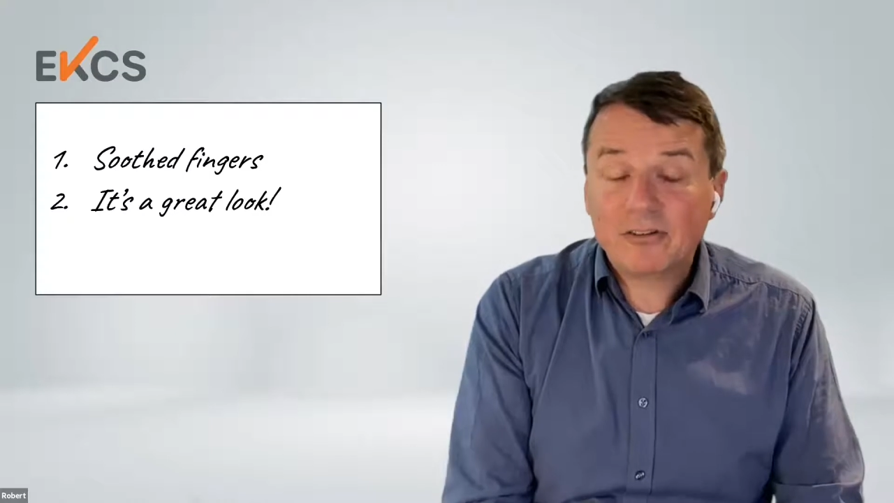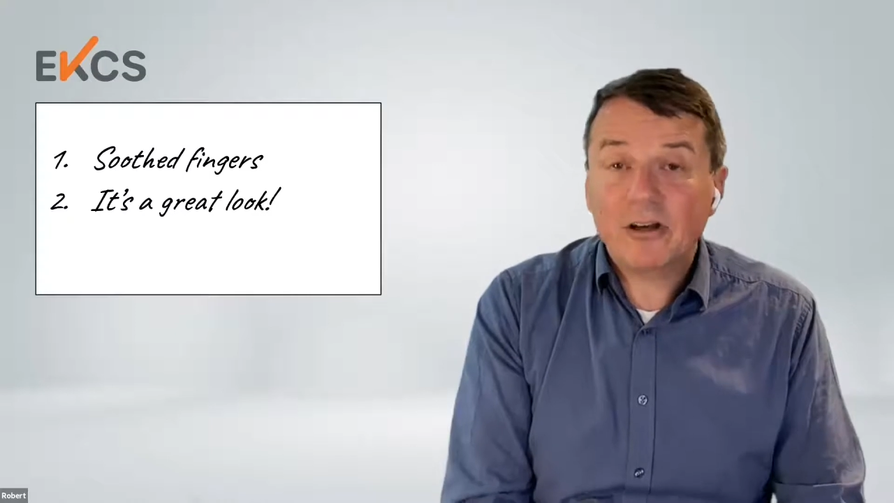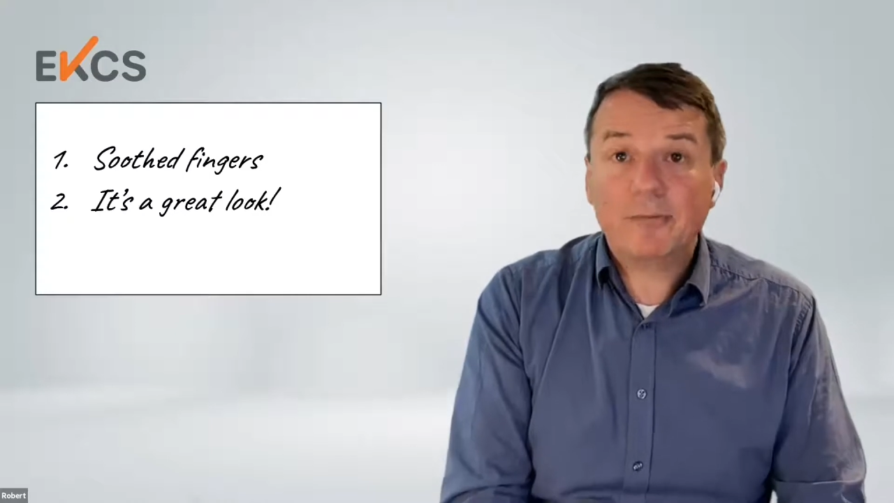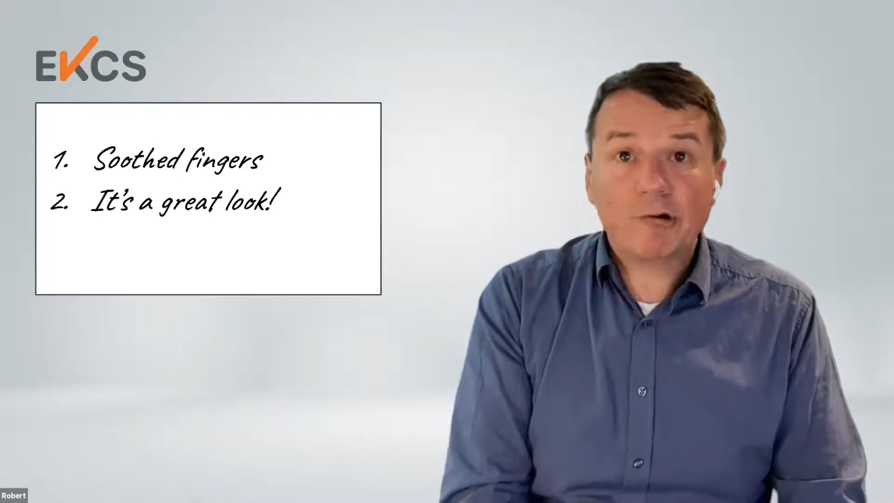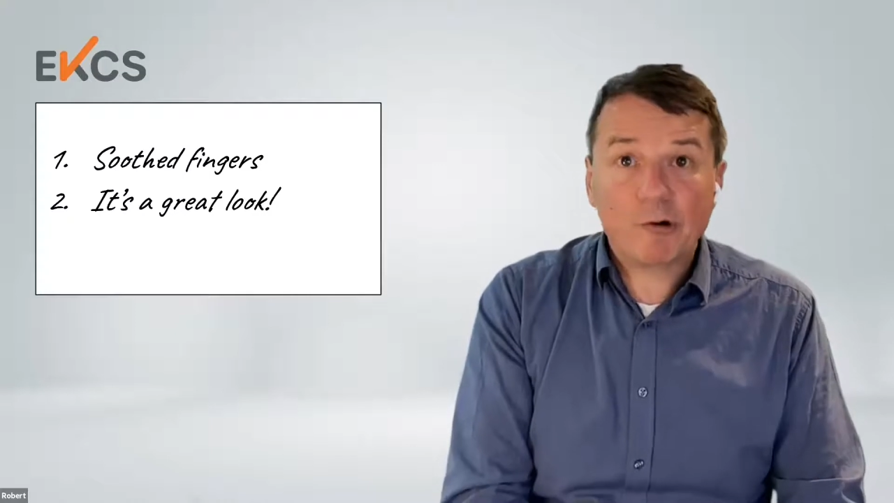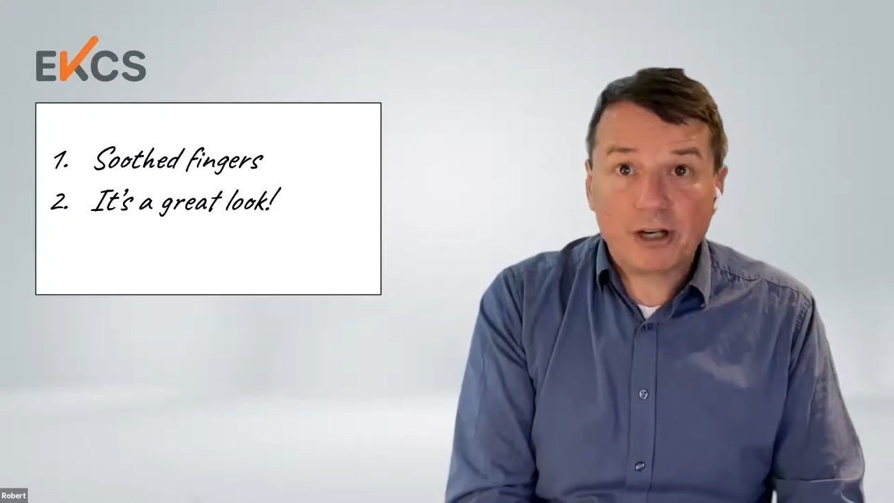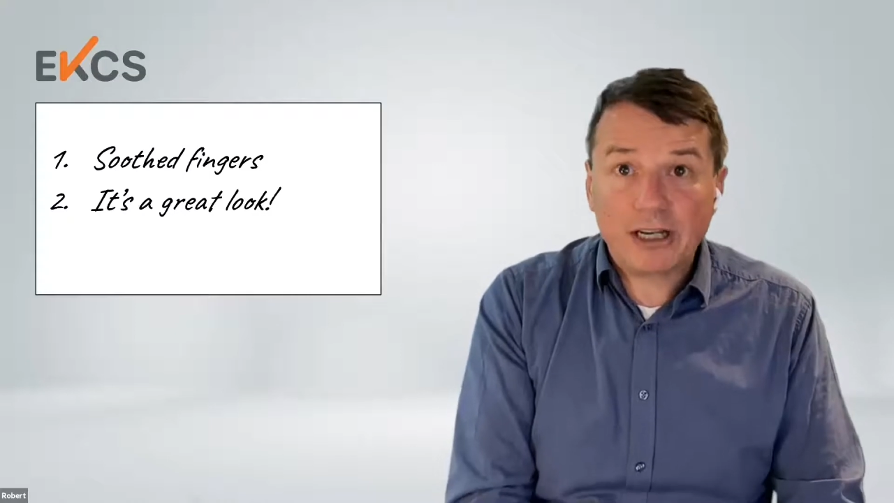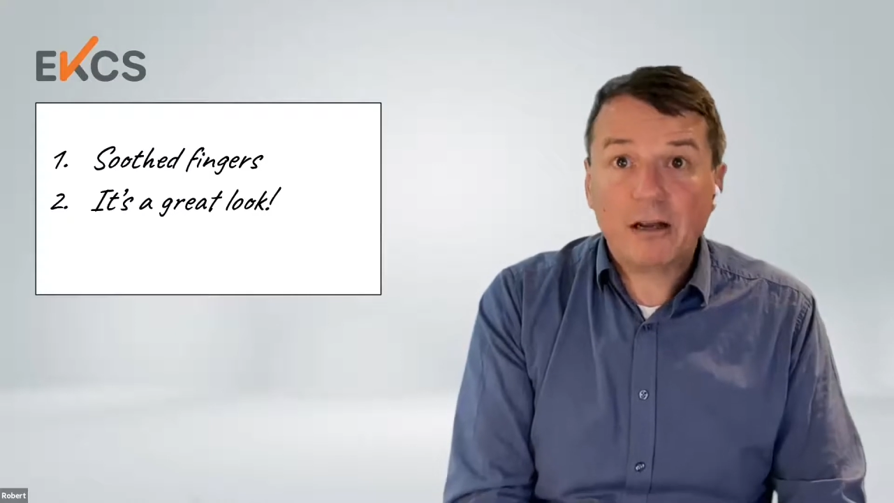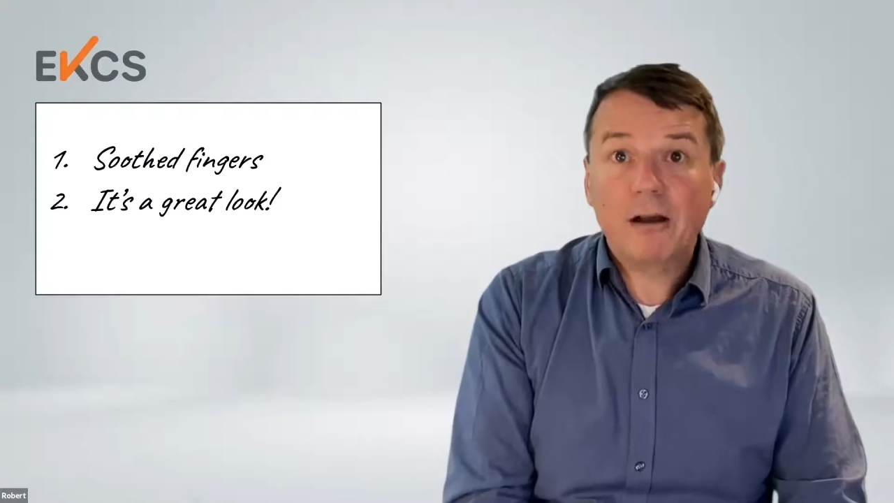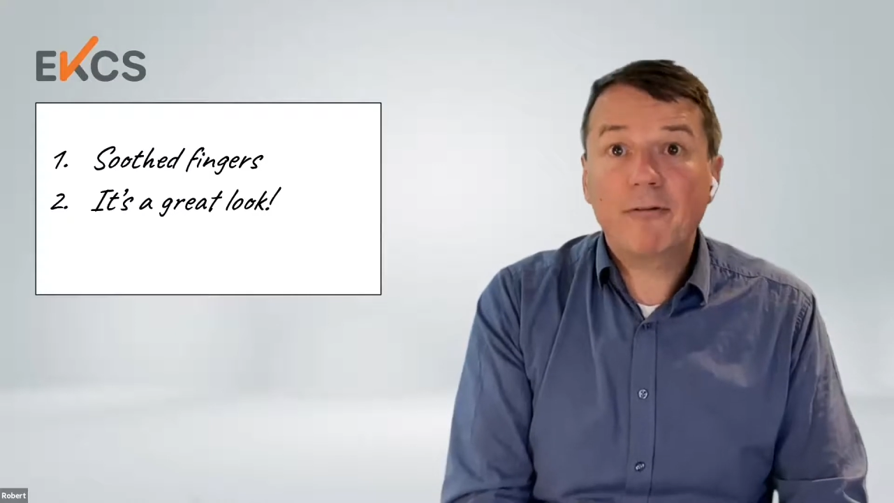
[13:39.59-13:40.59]
of chronic
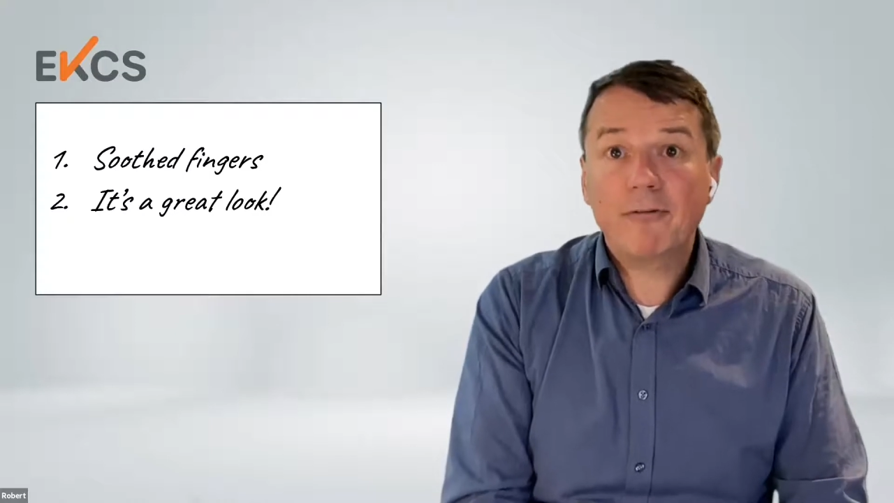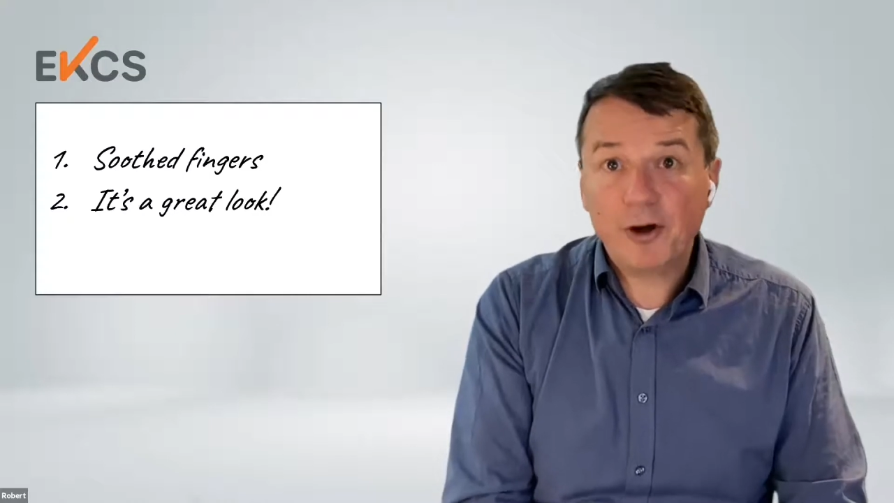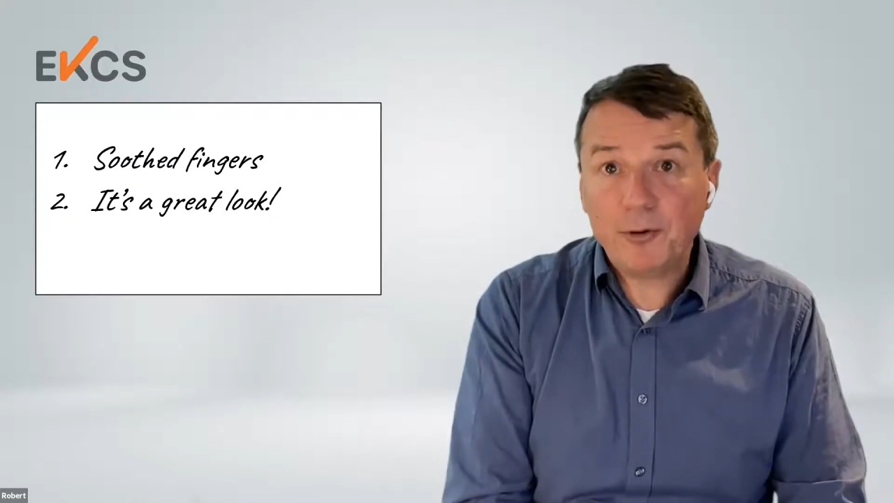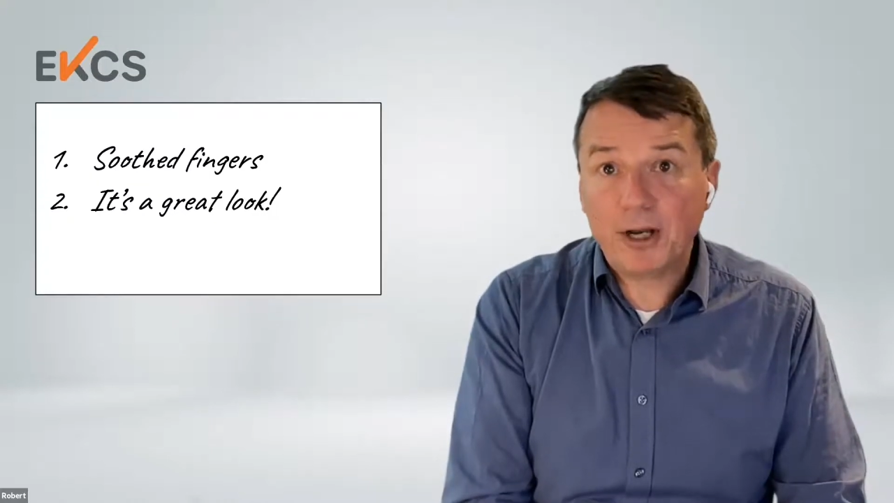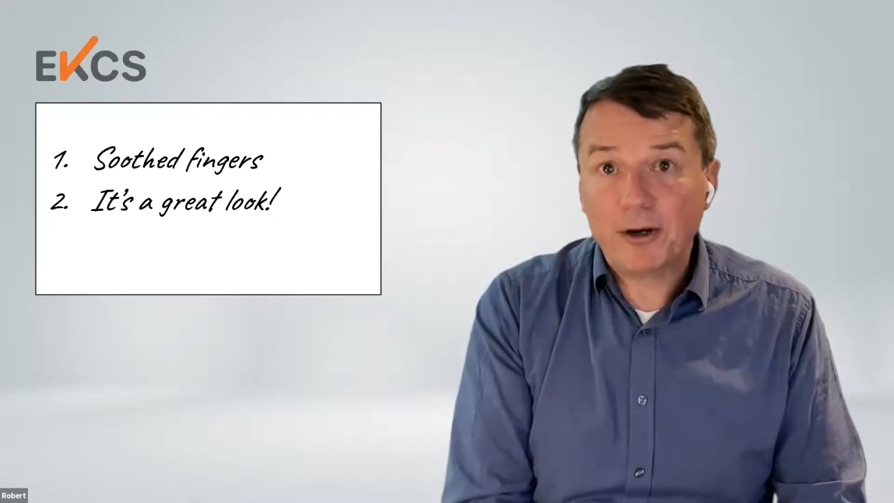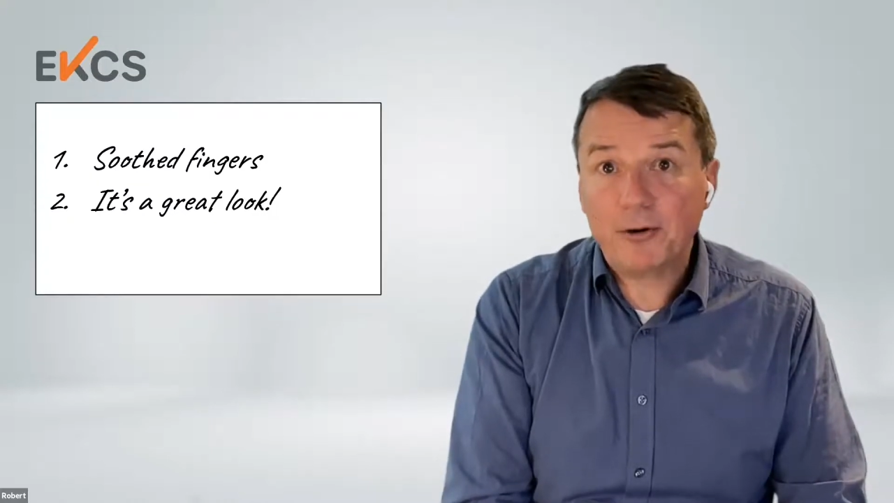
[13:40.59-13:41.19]
FOMO.